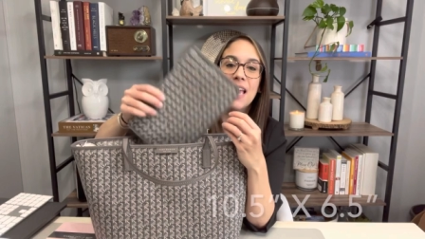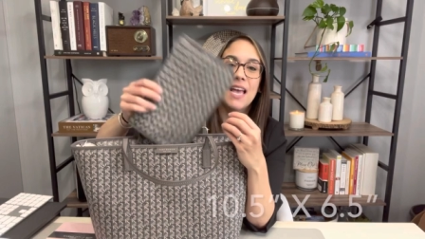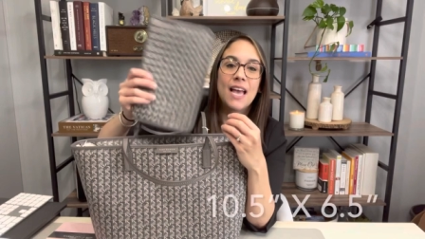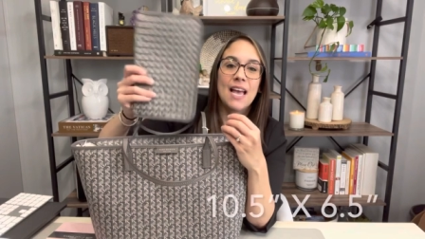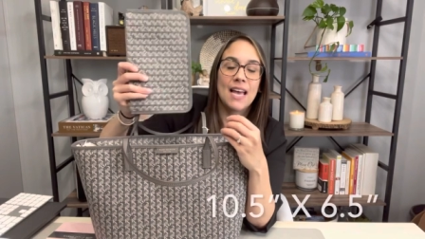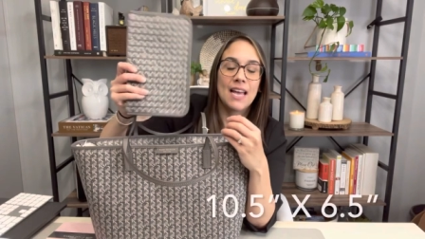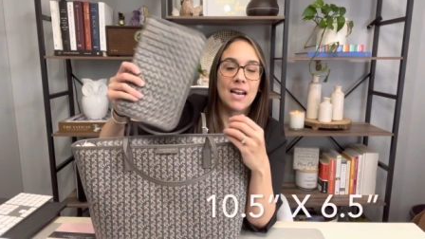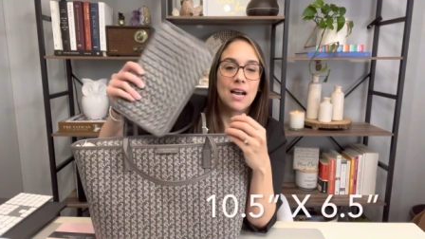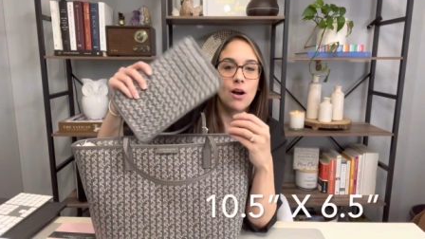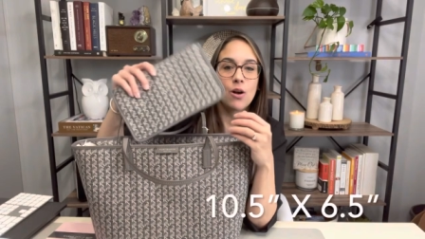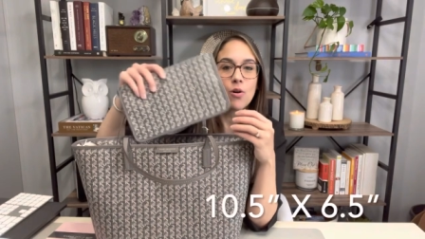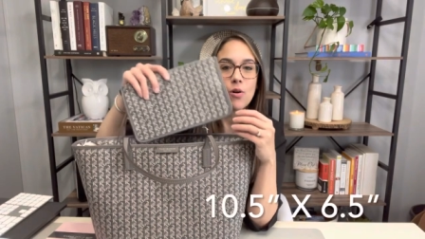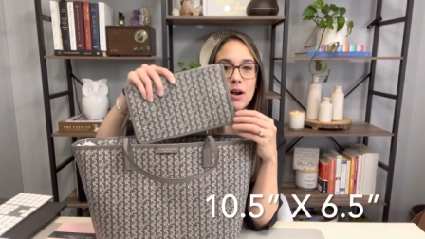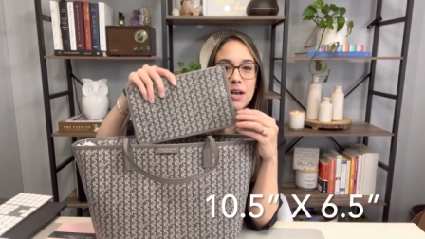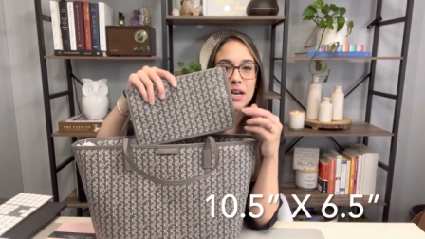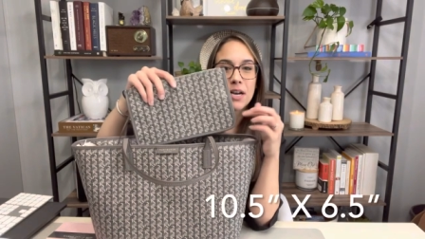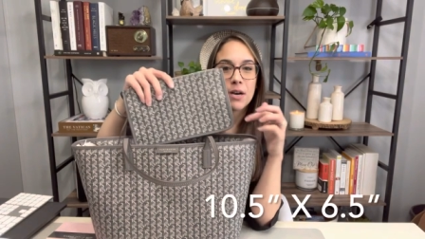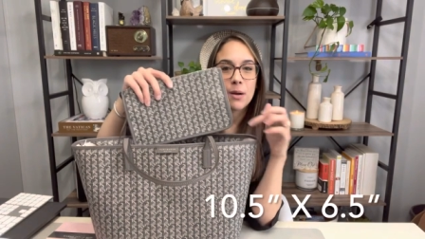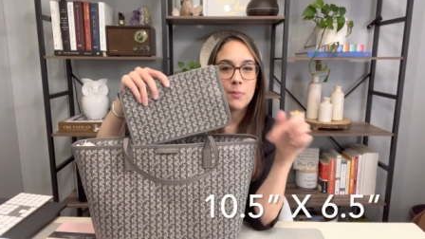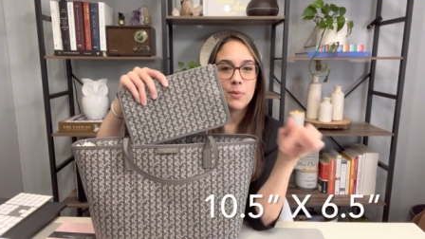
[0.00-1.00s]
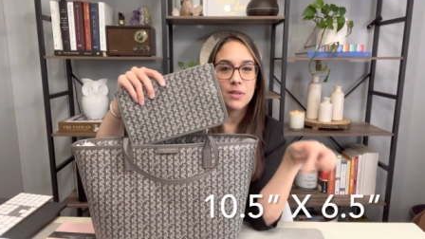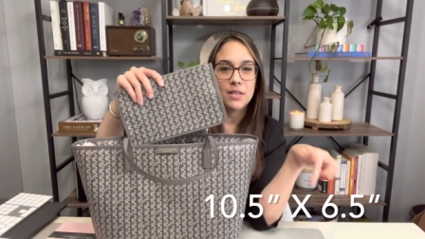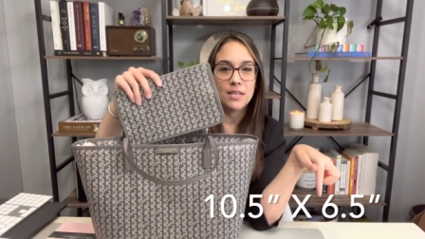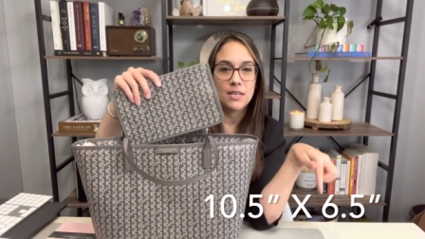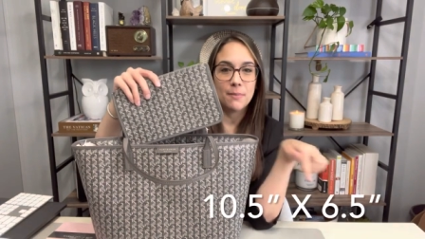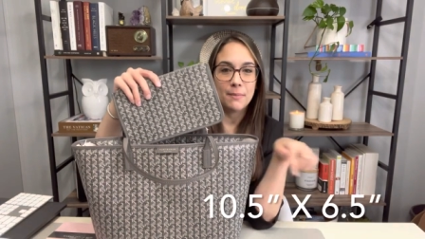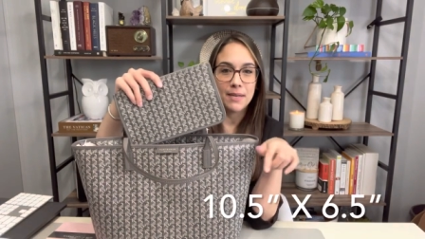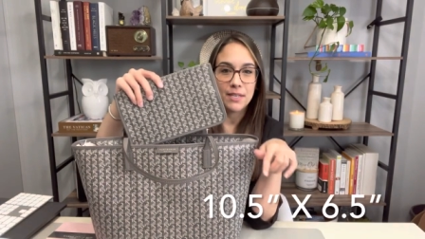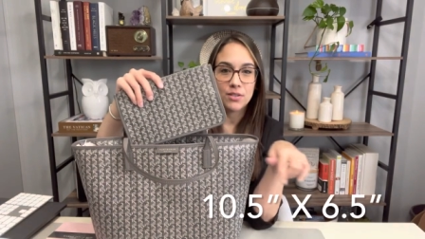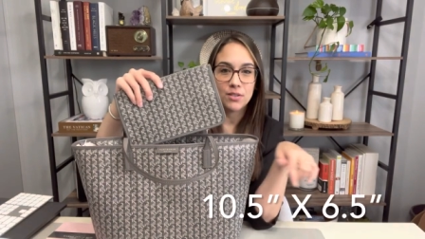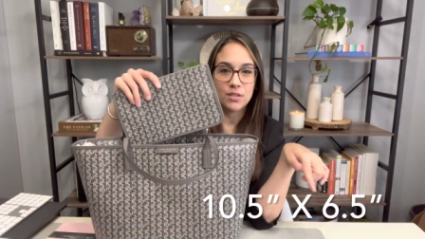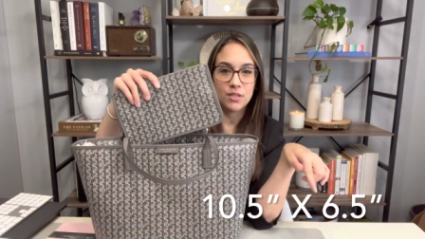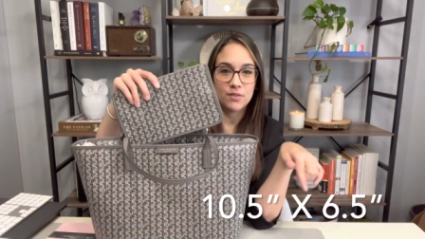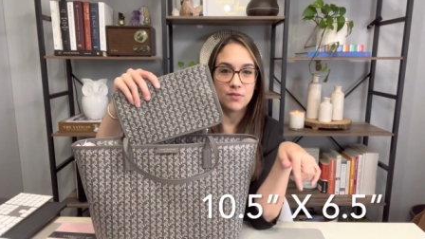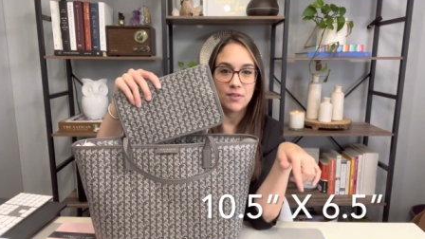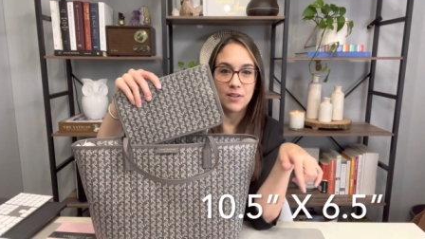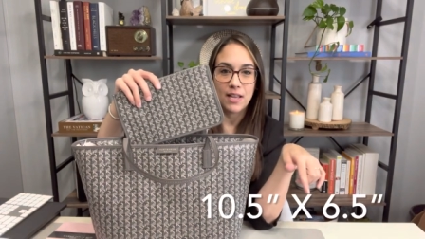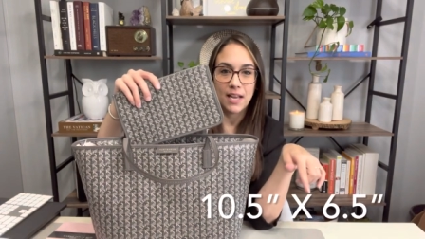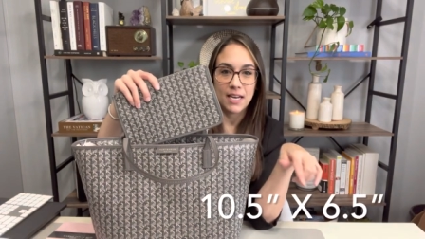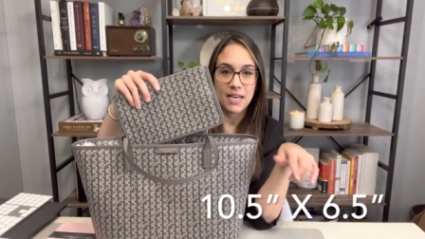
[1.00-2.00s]
and I'll go ahead and I'll put the dimensions
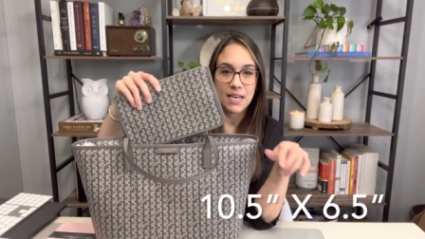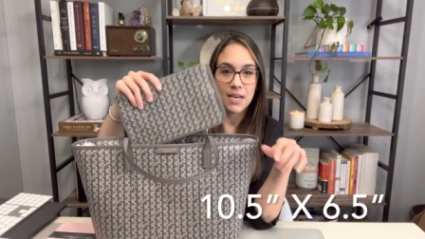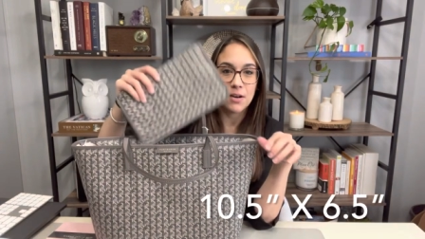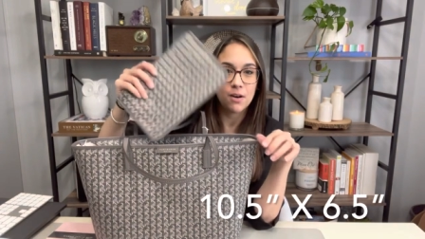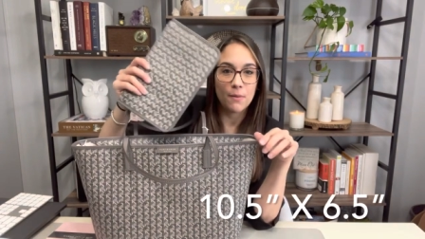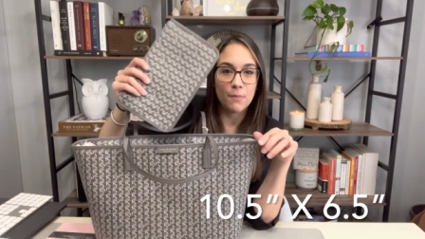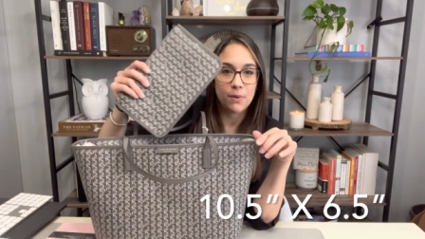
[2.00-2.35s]
for that here,